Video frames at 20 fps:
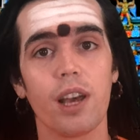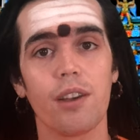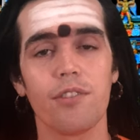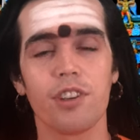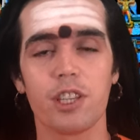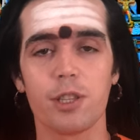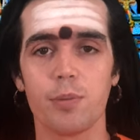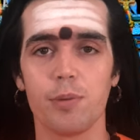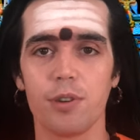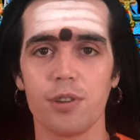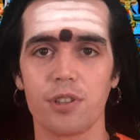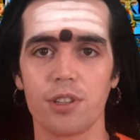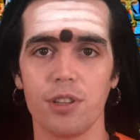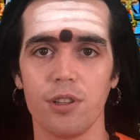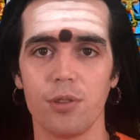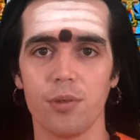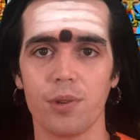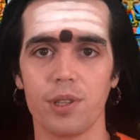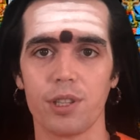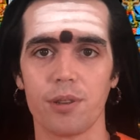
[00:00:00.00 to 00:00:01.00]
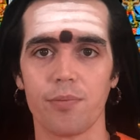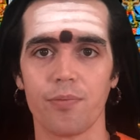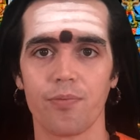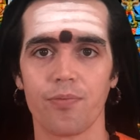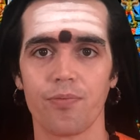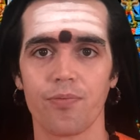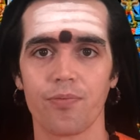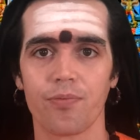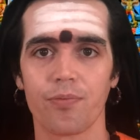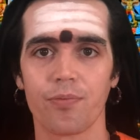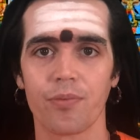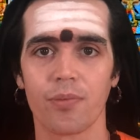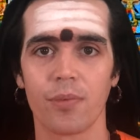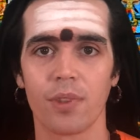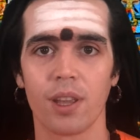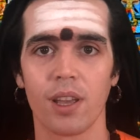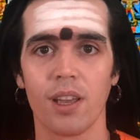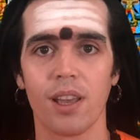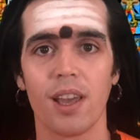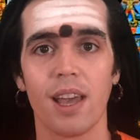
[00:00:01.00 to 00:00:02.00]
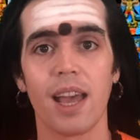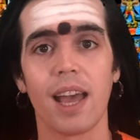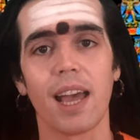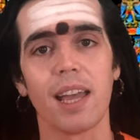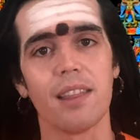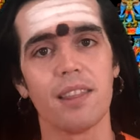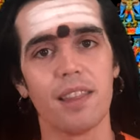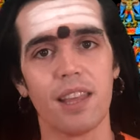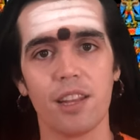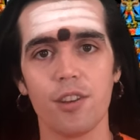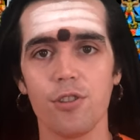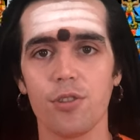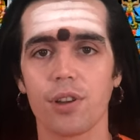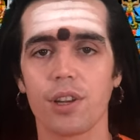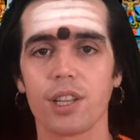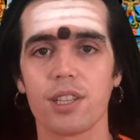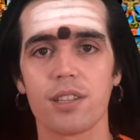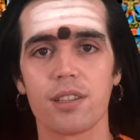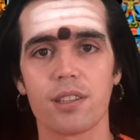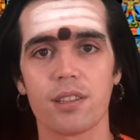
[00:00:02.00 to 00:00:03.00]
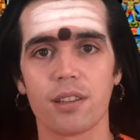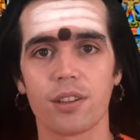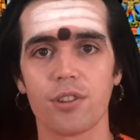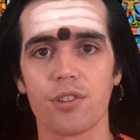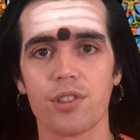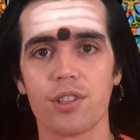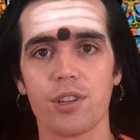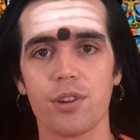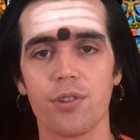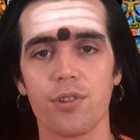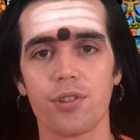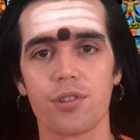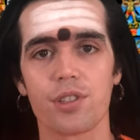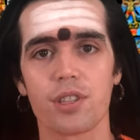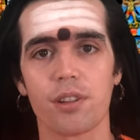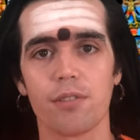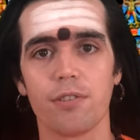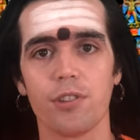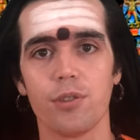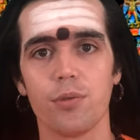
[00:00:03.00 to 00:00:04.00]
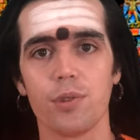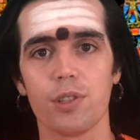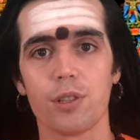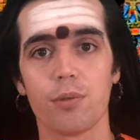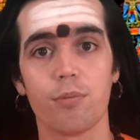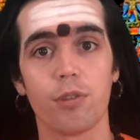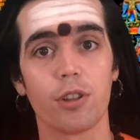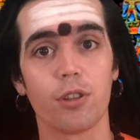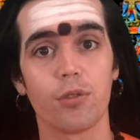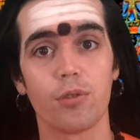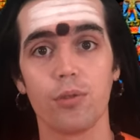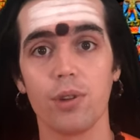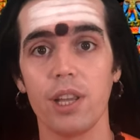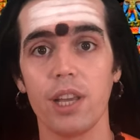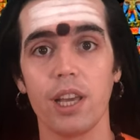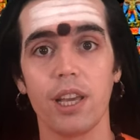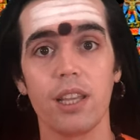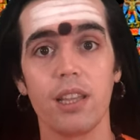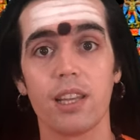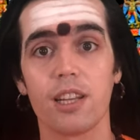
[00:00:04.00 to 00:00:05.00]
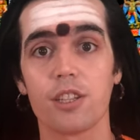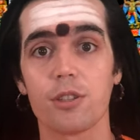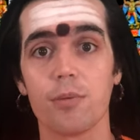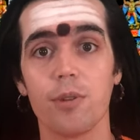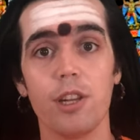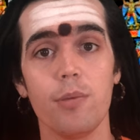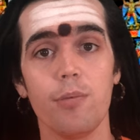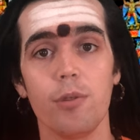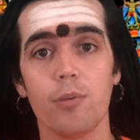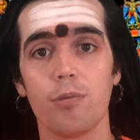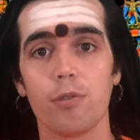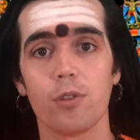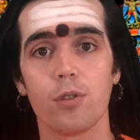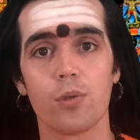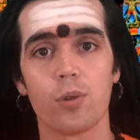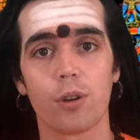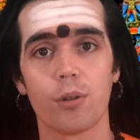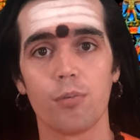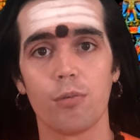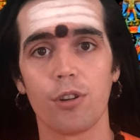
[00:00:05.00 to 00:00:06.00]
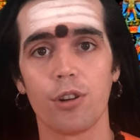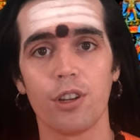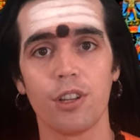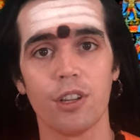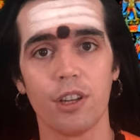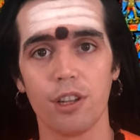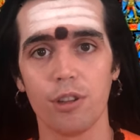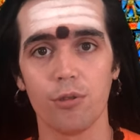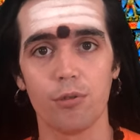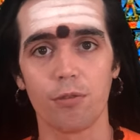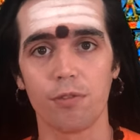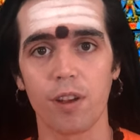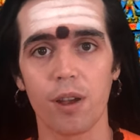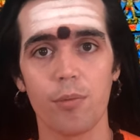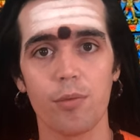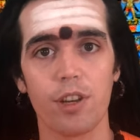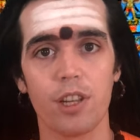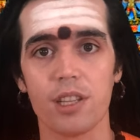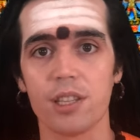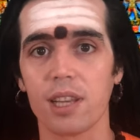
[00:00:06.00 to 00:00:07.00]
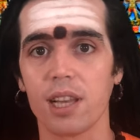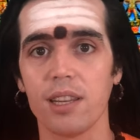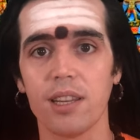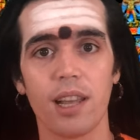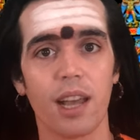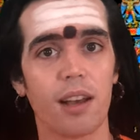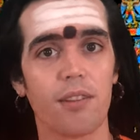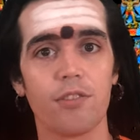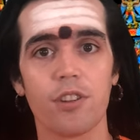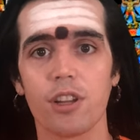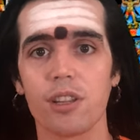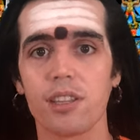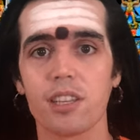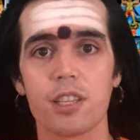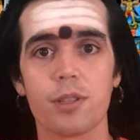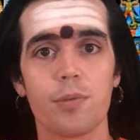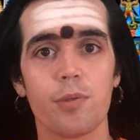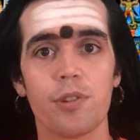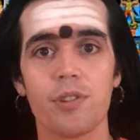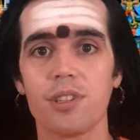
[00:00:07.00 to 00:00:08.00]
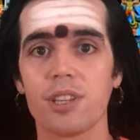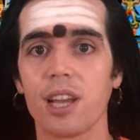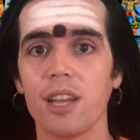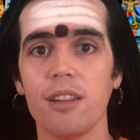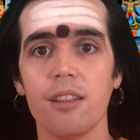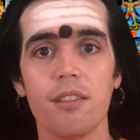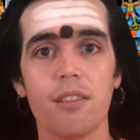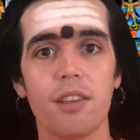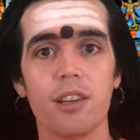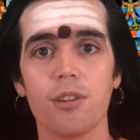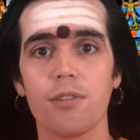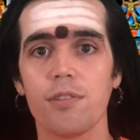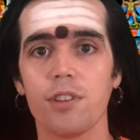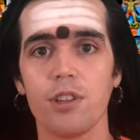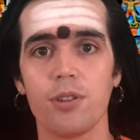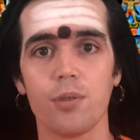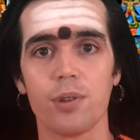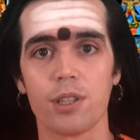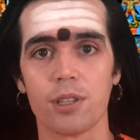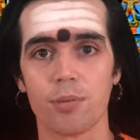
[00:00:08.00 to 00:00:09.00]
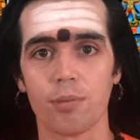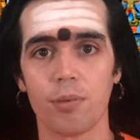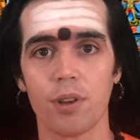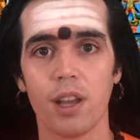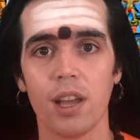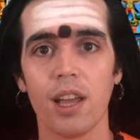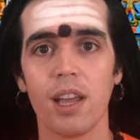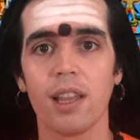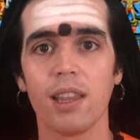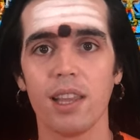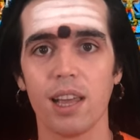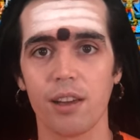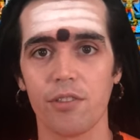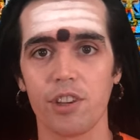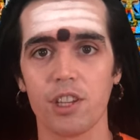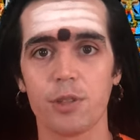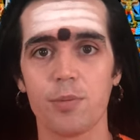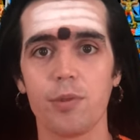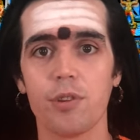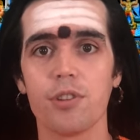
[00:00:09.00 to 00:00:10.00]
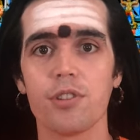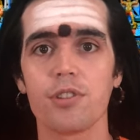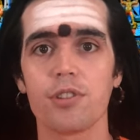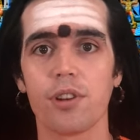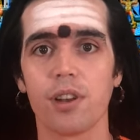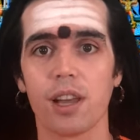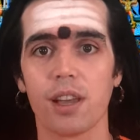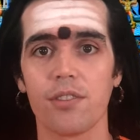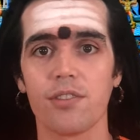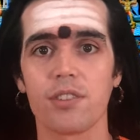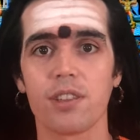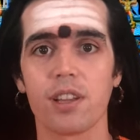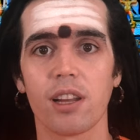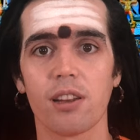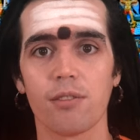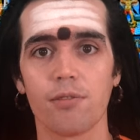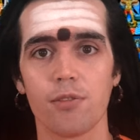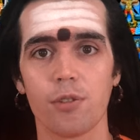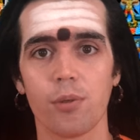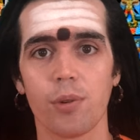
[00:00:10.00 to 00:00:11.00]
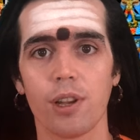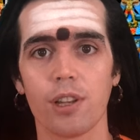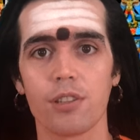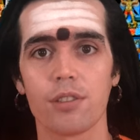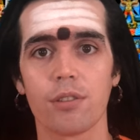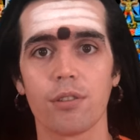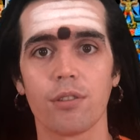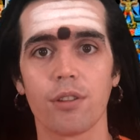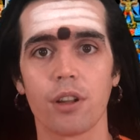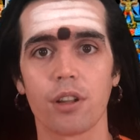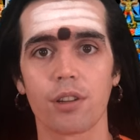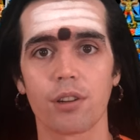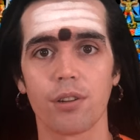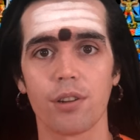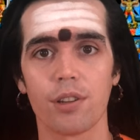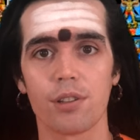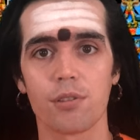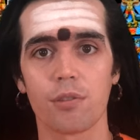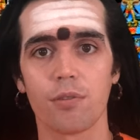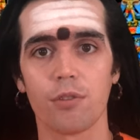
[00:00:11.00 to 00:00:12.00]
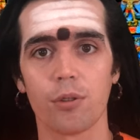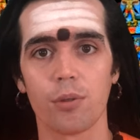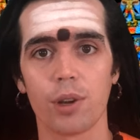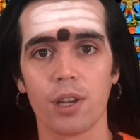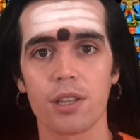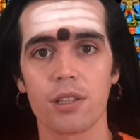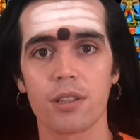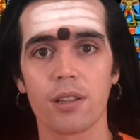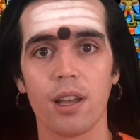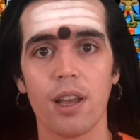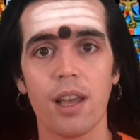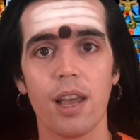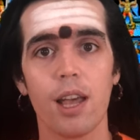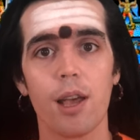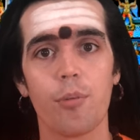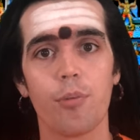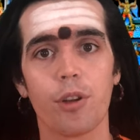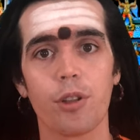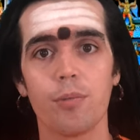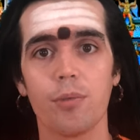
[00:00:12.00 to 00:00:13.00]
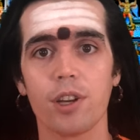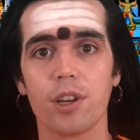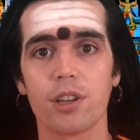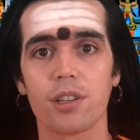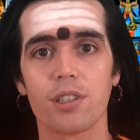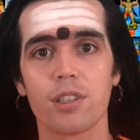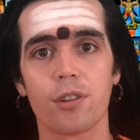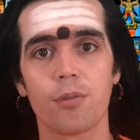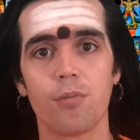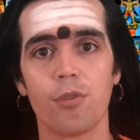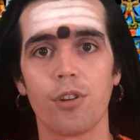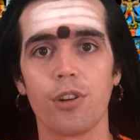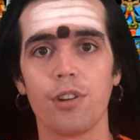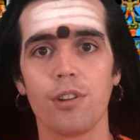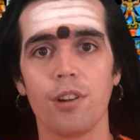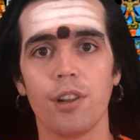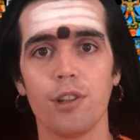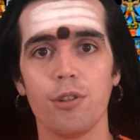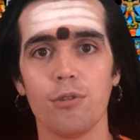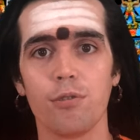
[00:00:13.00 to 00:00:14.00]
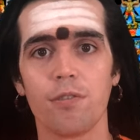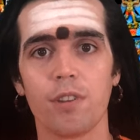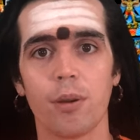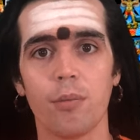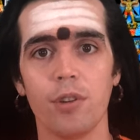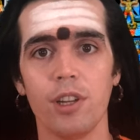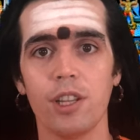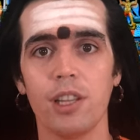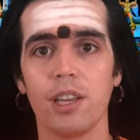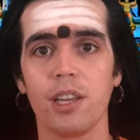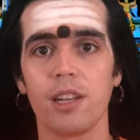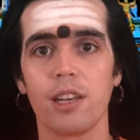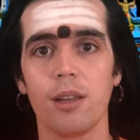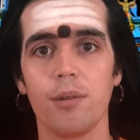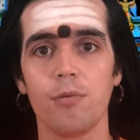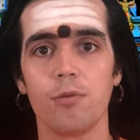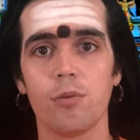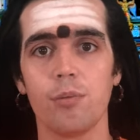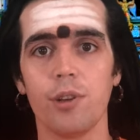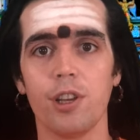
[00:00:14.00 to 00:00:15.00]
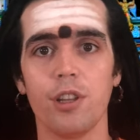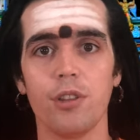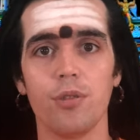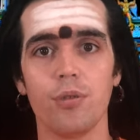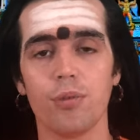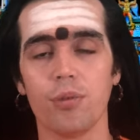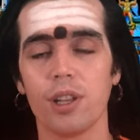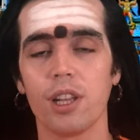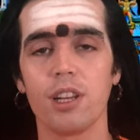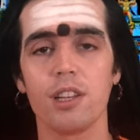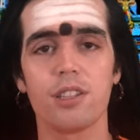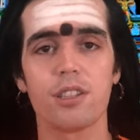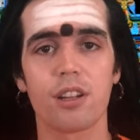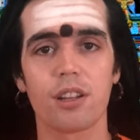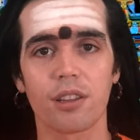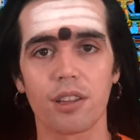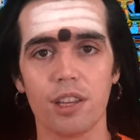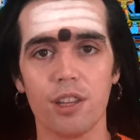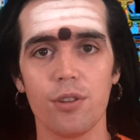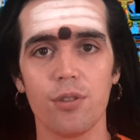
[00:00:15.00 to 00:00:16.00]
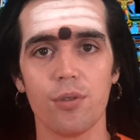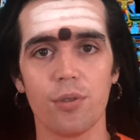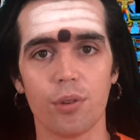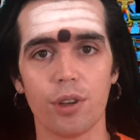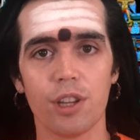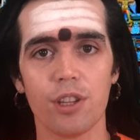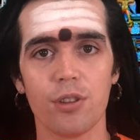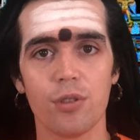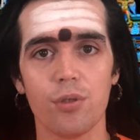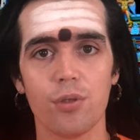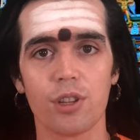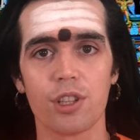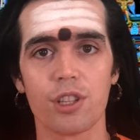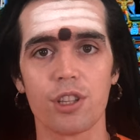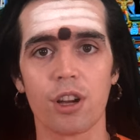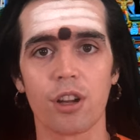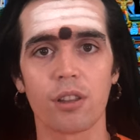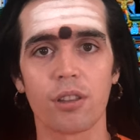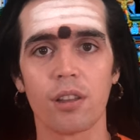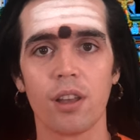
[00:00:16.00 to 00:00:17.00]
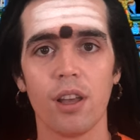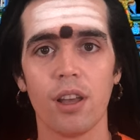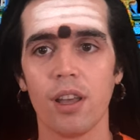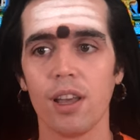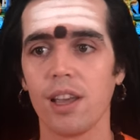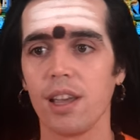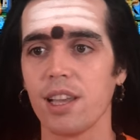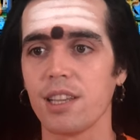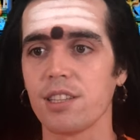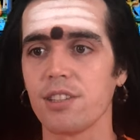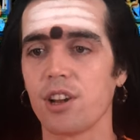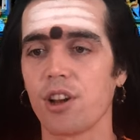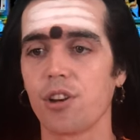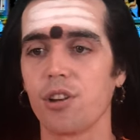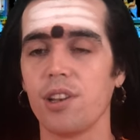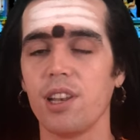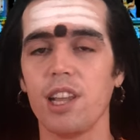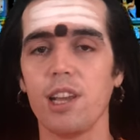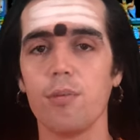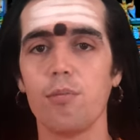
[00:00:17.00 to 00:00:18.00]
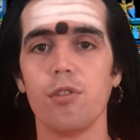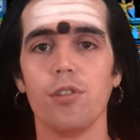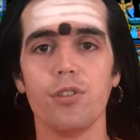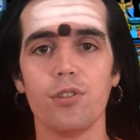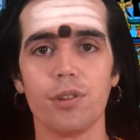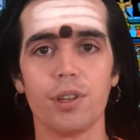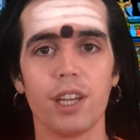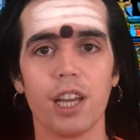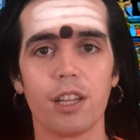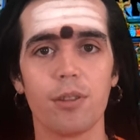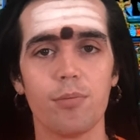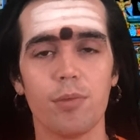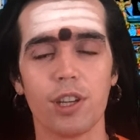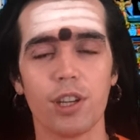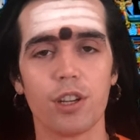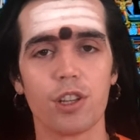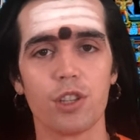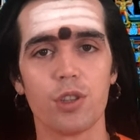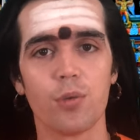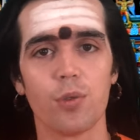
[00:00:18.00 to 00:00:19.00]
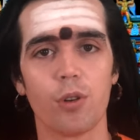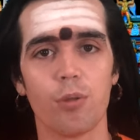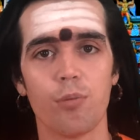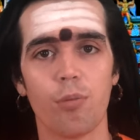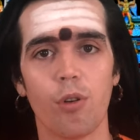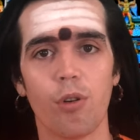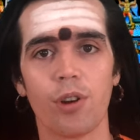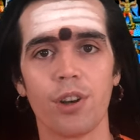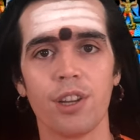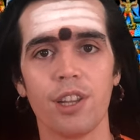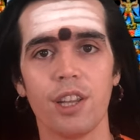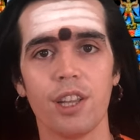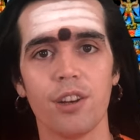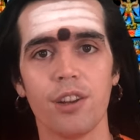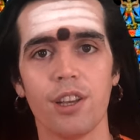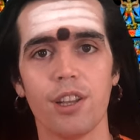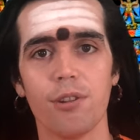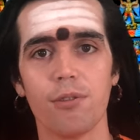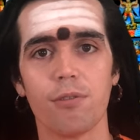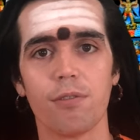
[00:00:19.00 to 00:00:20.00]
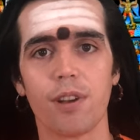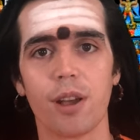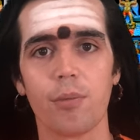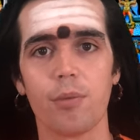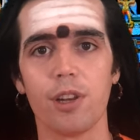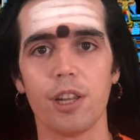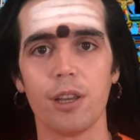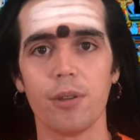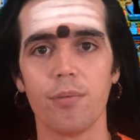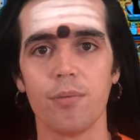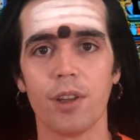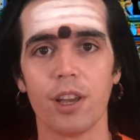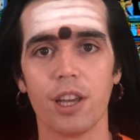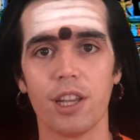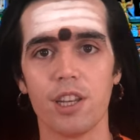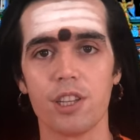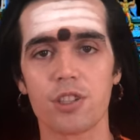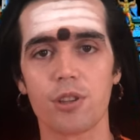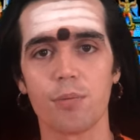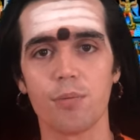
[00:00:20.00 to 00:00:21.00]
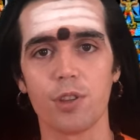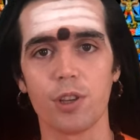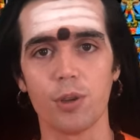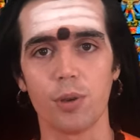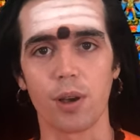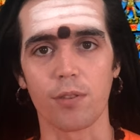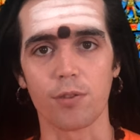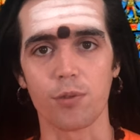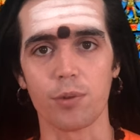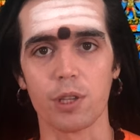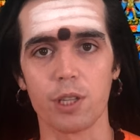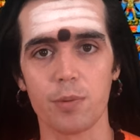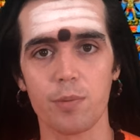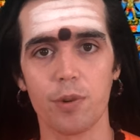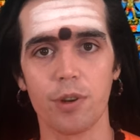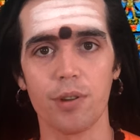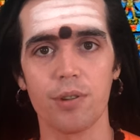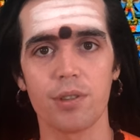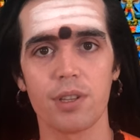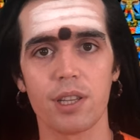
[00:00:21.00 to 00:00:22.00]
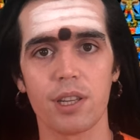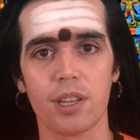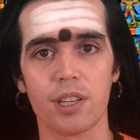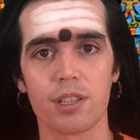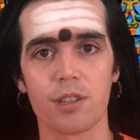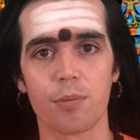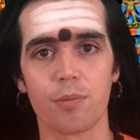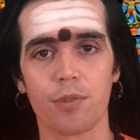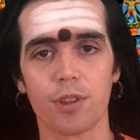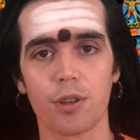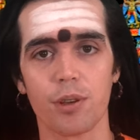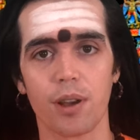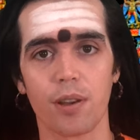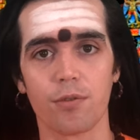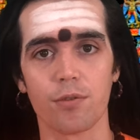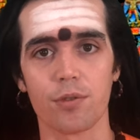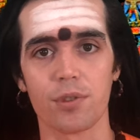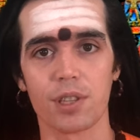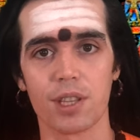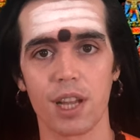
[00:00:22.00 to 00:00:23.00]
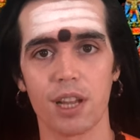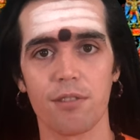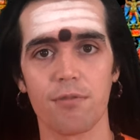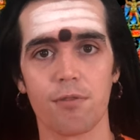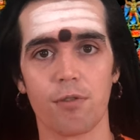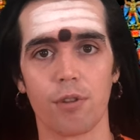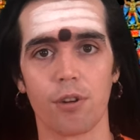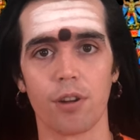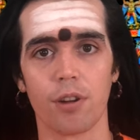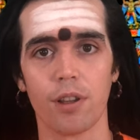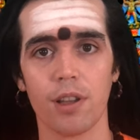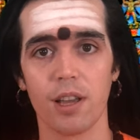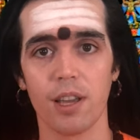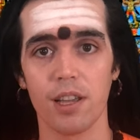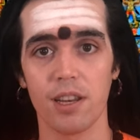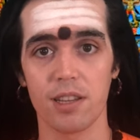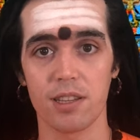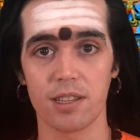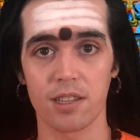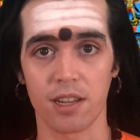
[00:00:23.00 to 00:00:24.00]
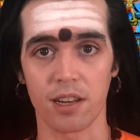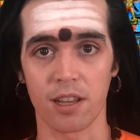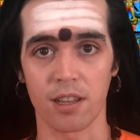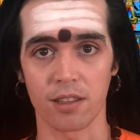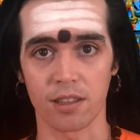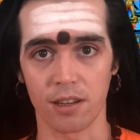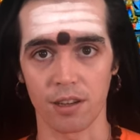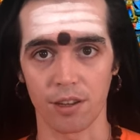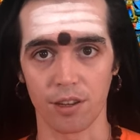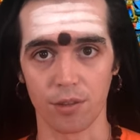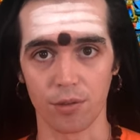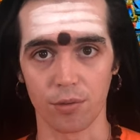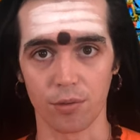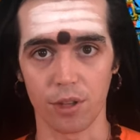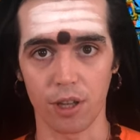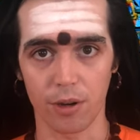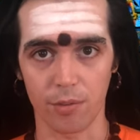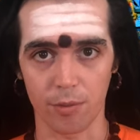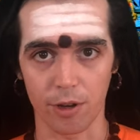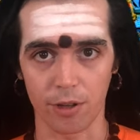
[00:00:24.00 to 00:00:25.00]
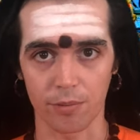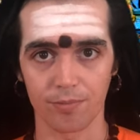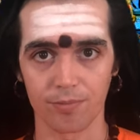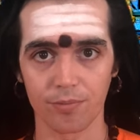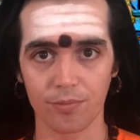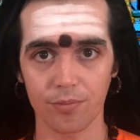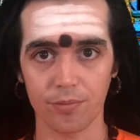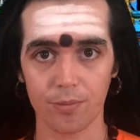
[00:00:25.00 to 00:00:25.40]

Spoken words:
have experienced Hinduism, and then you can consider yourself Hinduism. But today, there's many people who are born in Hindu families and they have not experienced anything of Hinduism. They have experienced the lifestyle of the West, the thought currents of the West, but because they're born in a Hindu family, they claim to be Hindu. That is not Hindu. Hindu is not a label you get because you were born in a Hindu family. It is something you have to experience. It is something you have to stand for. It is Sanatana Hindu Dharma.